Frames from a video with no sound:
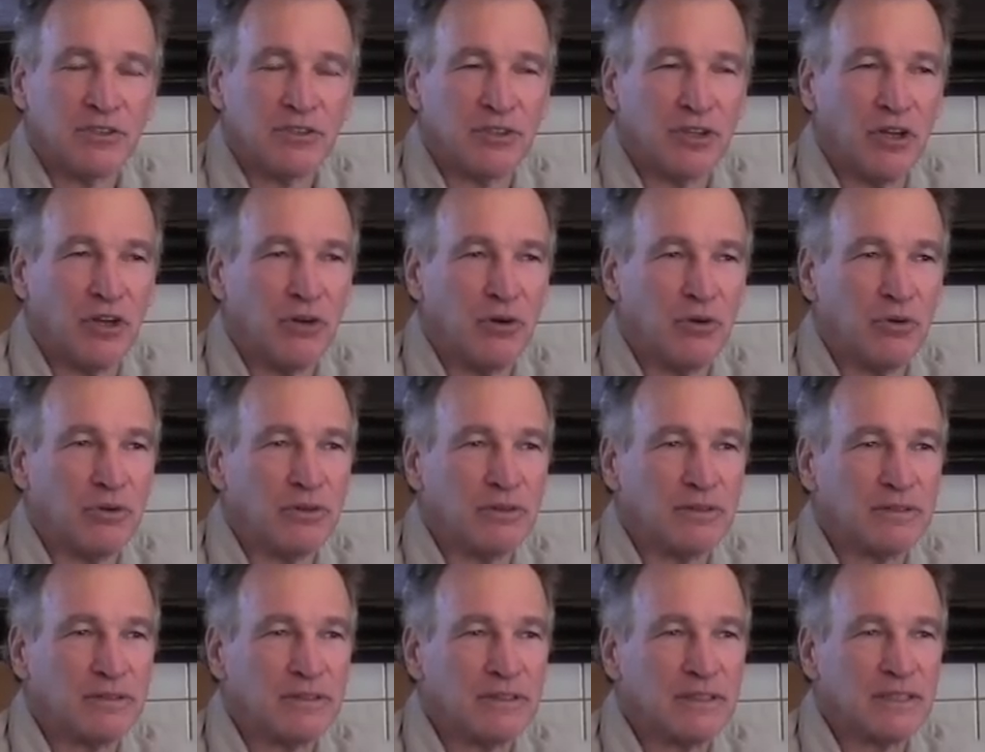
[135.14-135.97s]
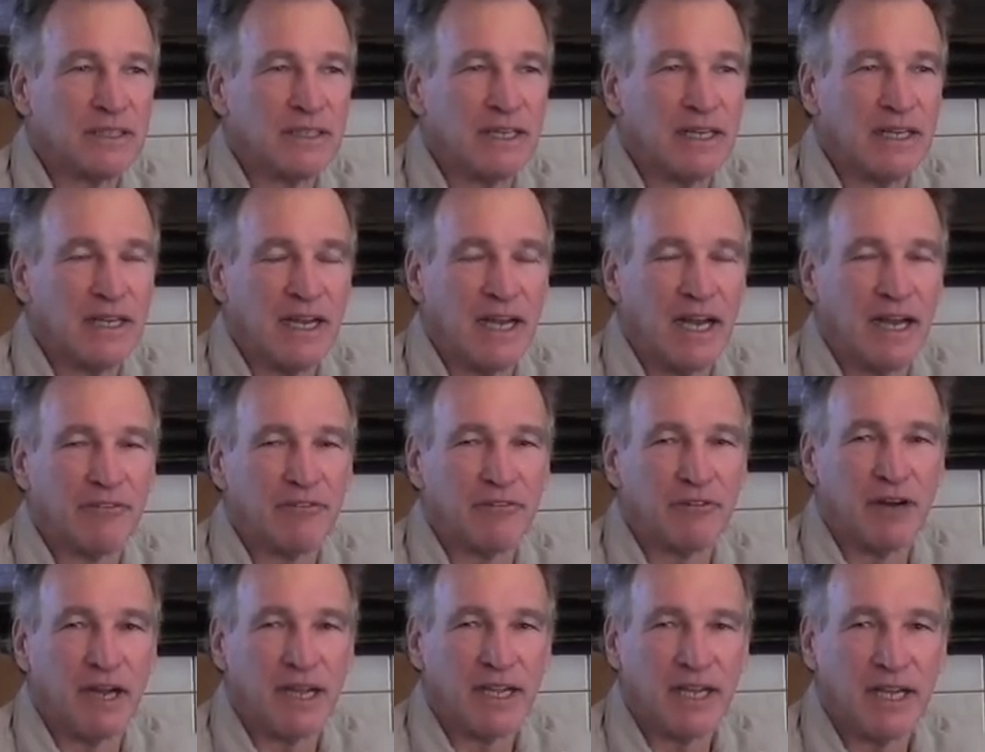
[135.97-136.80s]
So
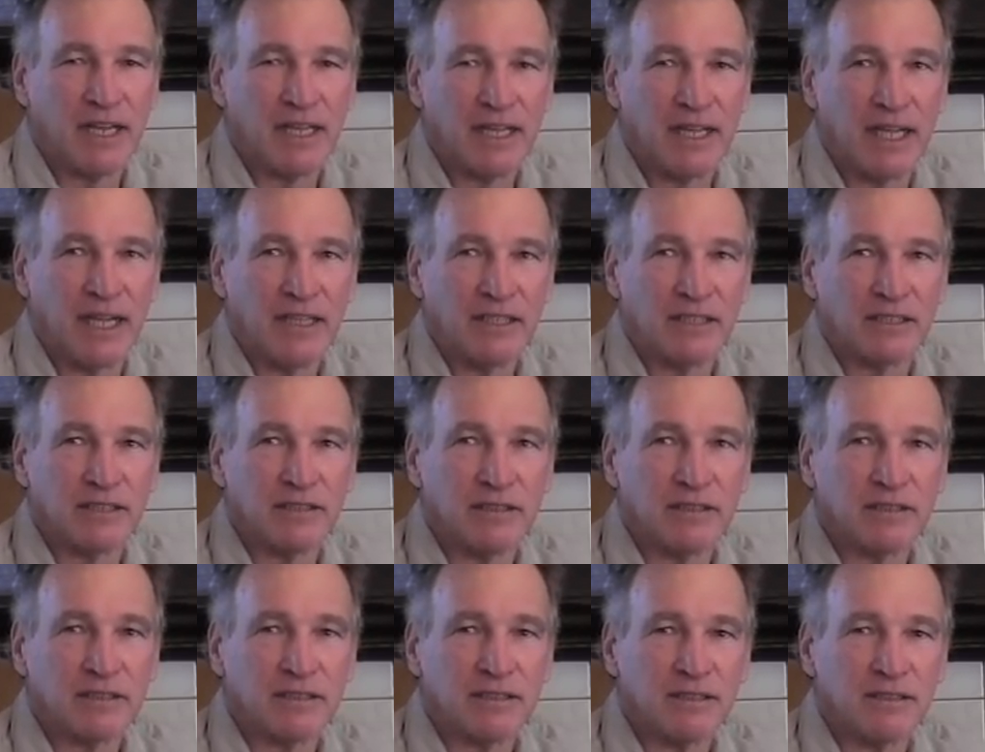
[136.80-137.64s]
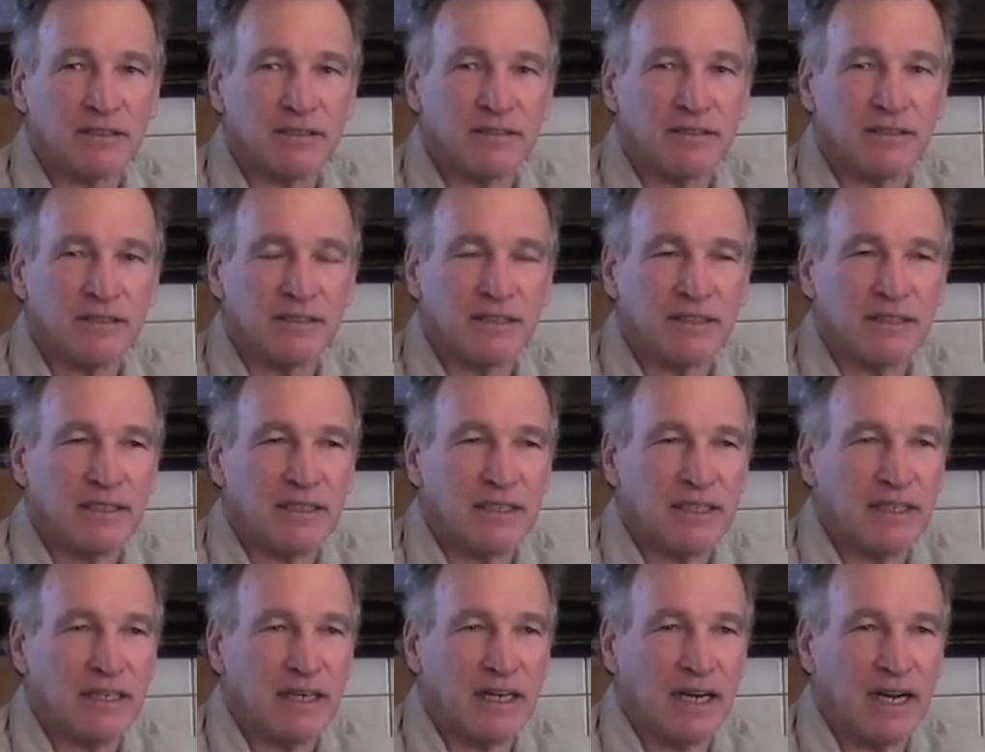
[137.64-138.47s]
after I got licensed,
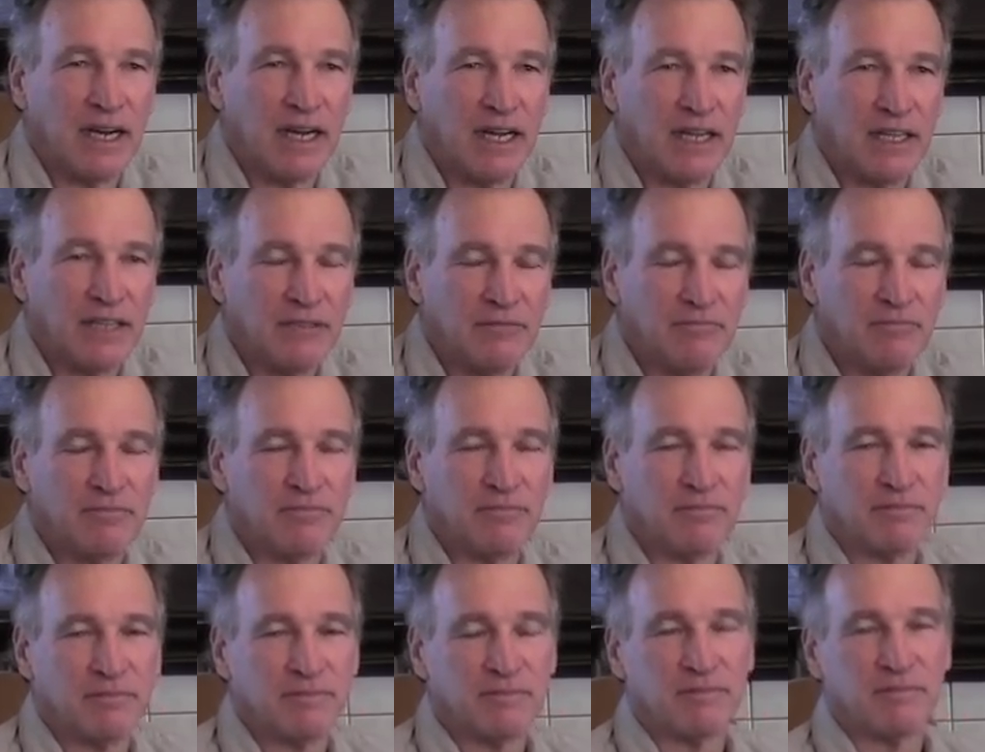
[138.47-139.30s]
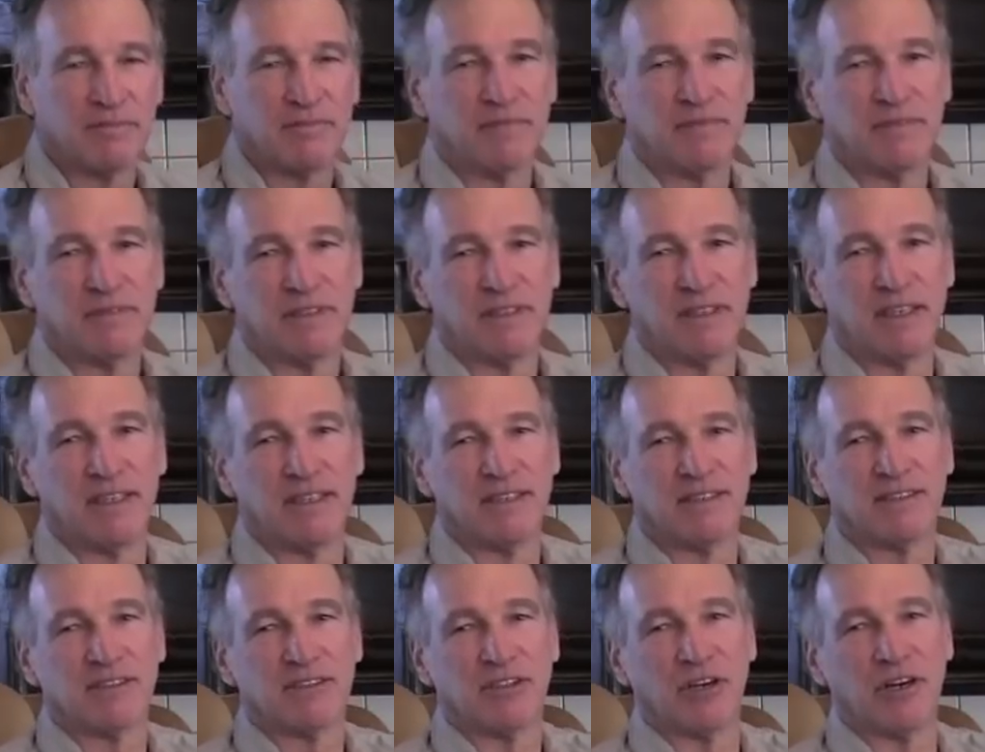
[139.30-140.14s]
I
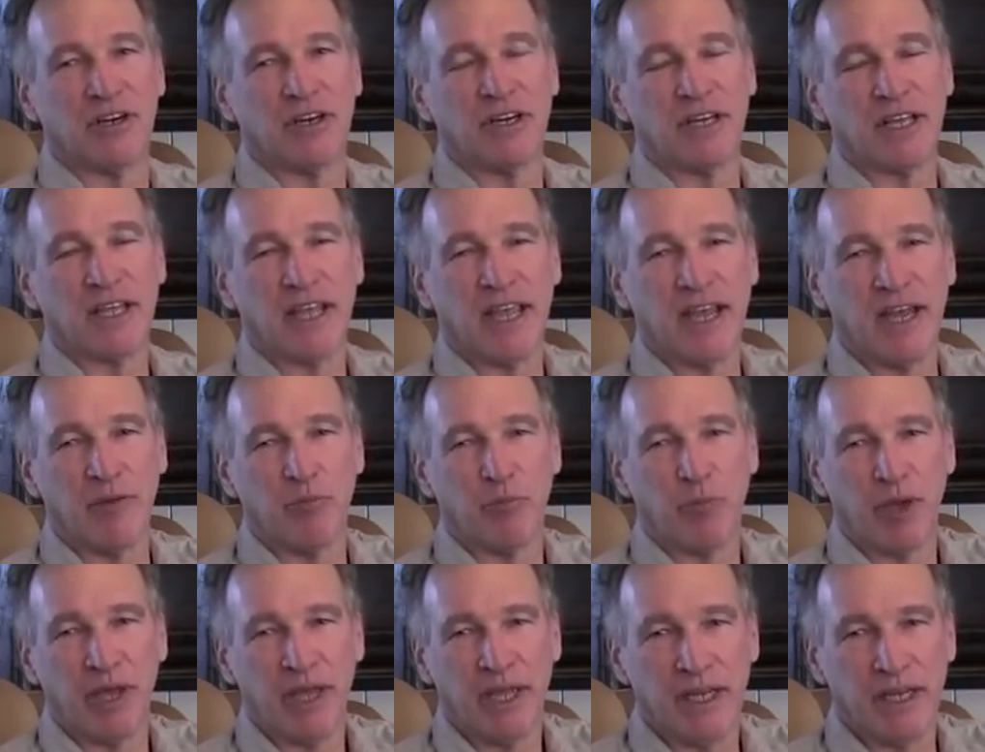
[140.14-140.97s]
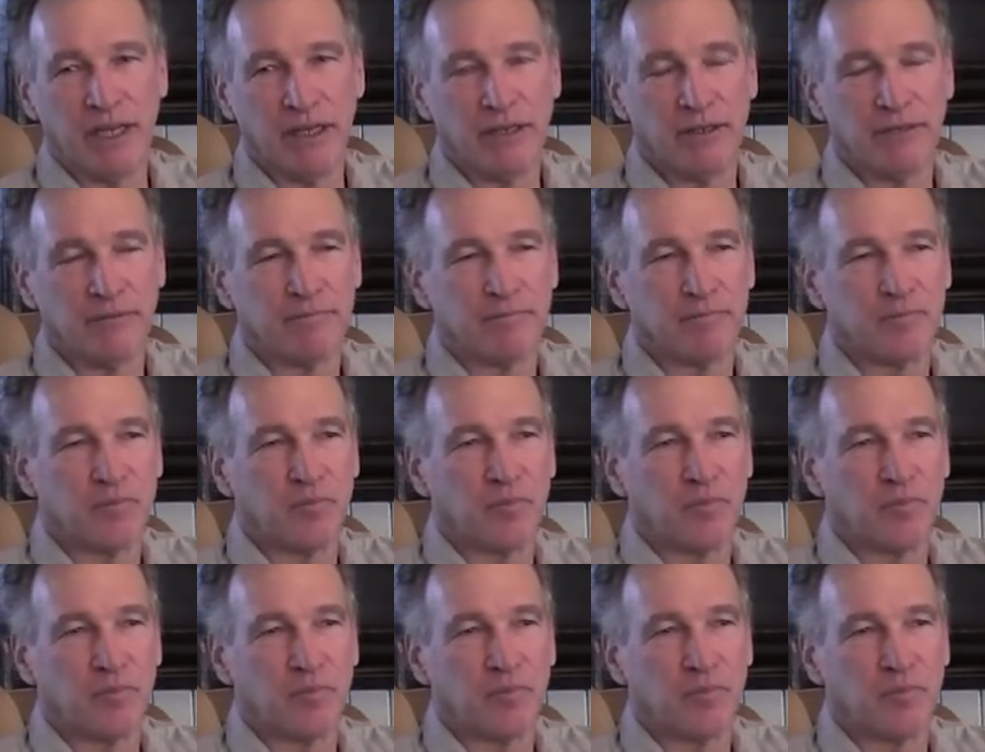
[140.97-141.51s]
started a campaign